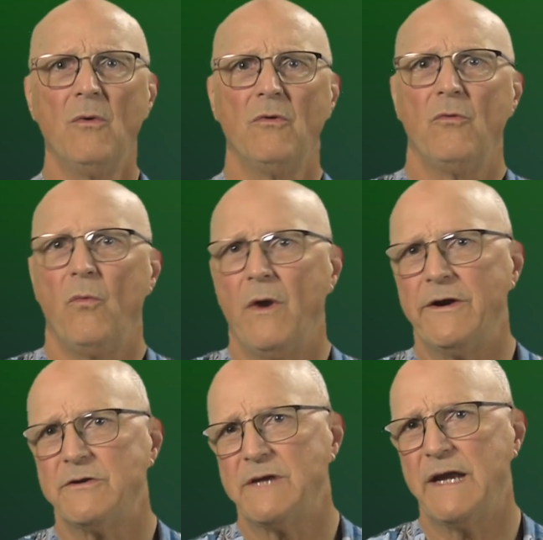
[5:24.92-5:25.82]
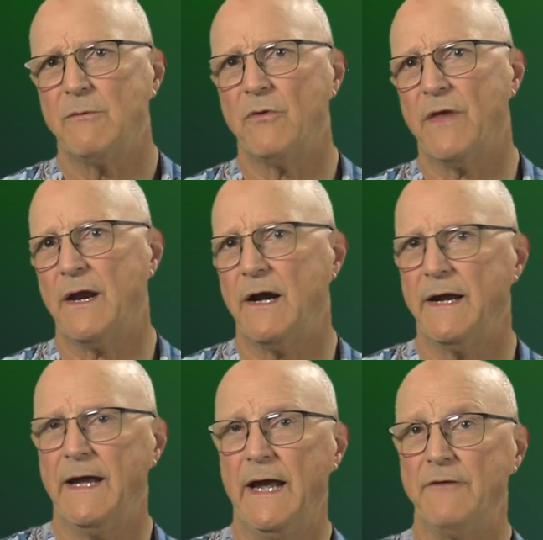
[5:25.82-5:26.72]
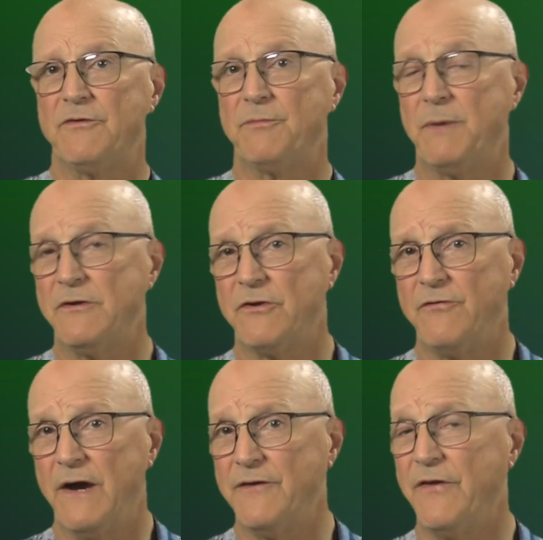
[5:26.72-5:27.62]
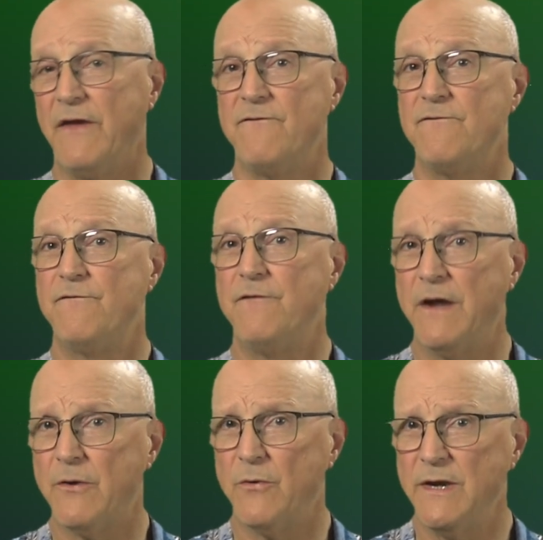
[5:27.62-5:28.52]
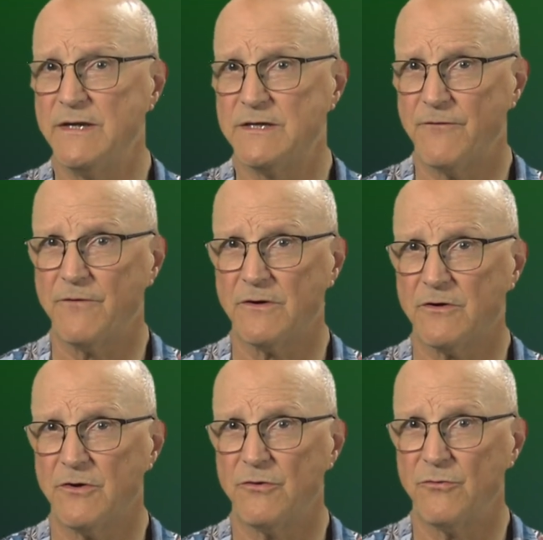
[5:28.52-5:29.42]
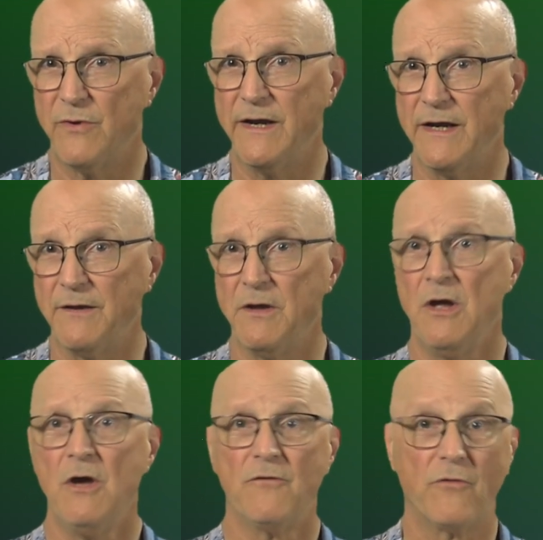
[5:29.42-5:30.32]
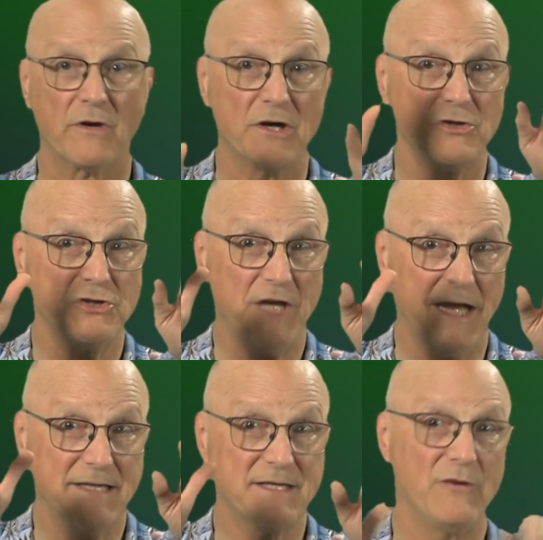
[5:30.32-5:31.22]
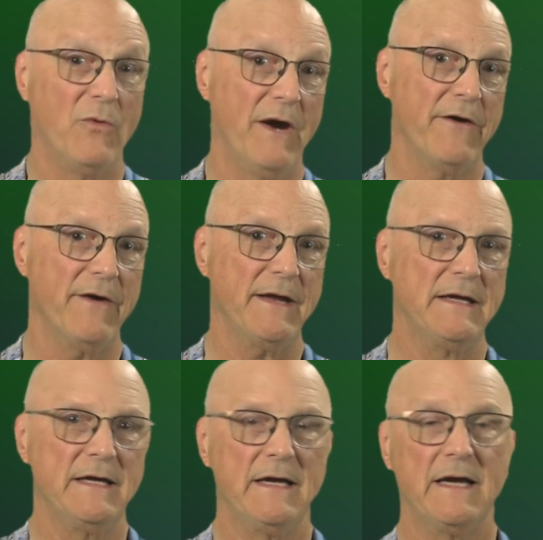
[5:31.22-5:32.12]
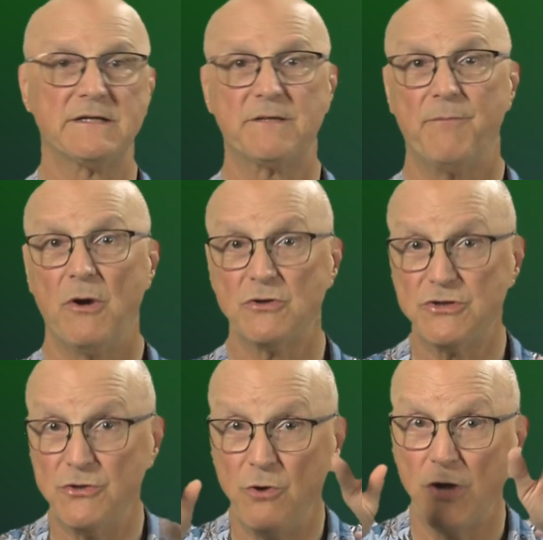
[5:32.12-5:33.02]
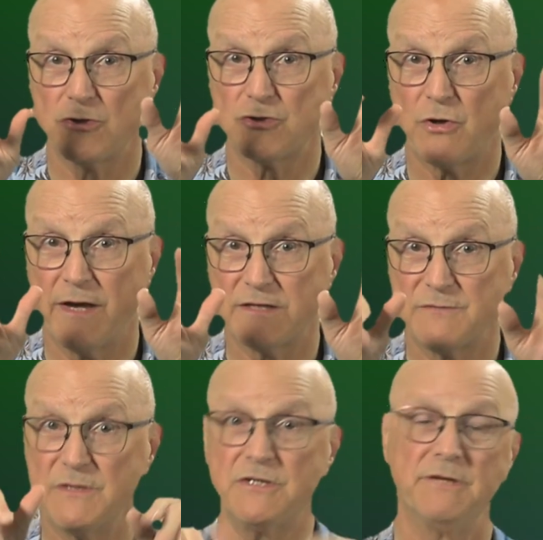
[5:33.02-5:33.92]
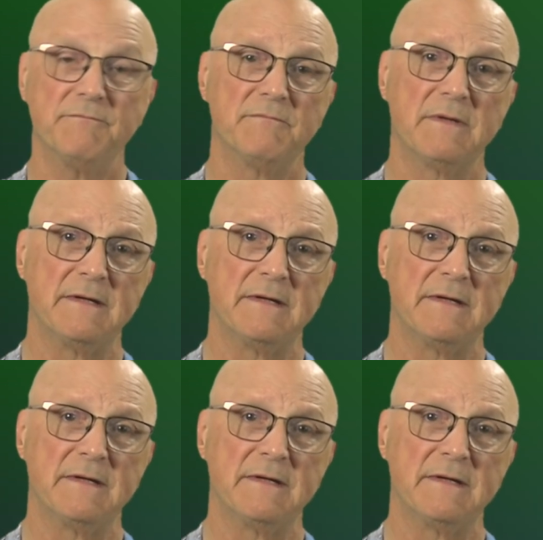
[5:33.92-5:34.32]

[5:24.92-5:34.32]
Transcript: Well, the wire table that I have specifies a very different current rating for chassis wiring as opposed to transmission.